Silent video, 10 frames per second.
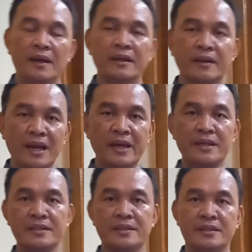
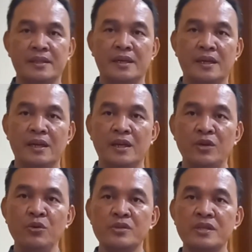Arise,
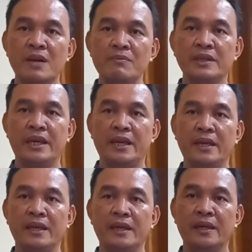do something.
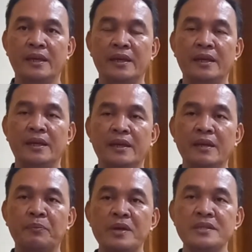The
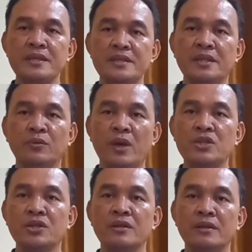present
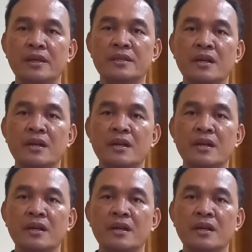situation is